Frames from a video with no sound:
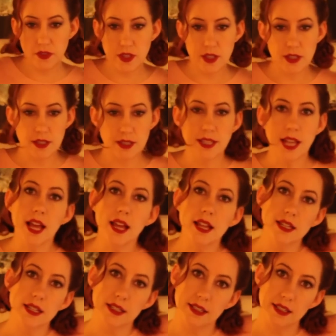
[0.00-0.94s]
the
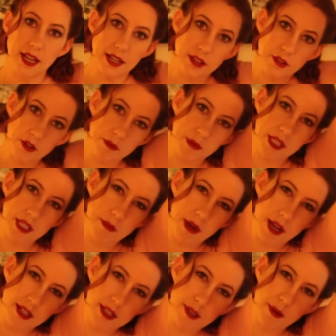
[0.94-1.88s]
sun is 93 million
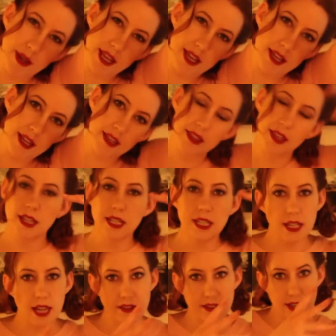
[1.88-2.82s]
miles away, then
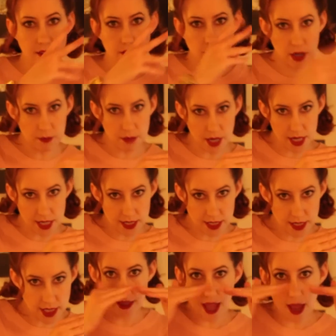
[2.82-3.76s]
you'd have to have one
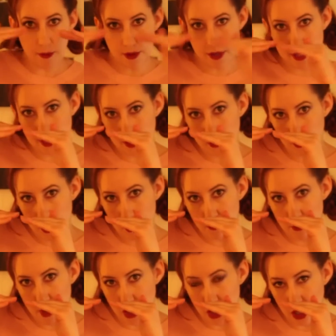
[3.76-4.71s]
person. That person would
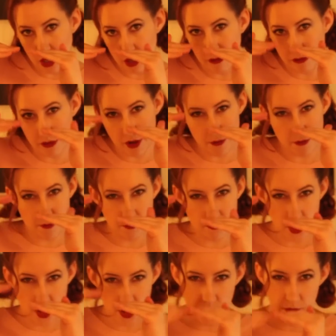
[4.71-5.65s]
measure
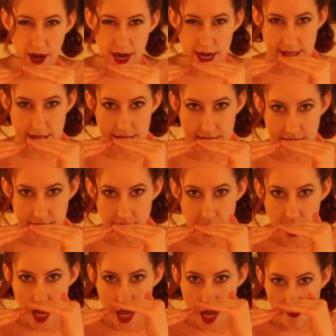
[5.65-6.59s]
from the horizon
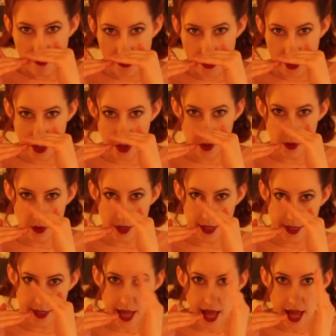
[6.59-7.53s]
to the
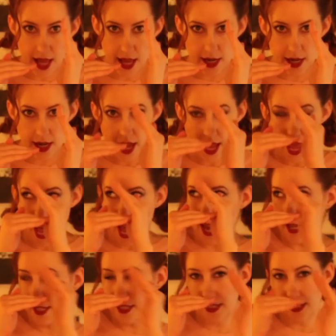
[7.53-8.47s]
sun
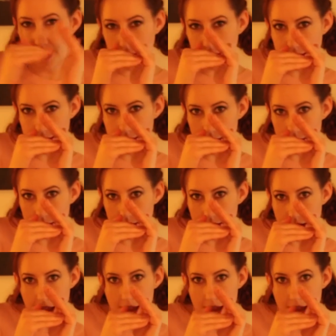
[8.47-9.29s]
at a 60 degree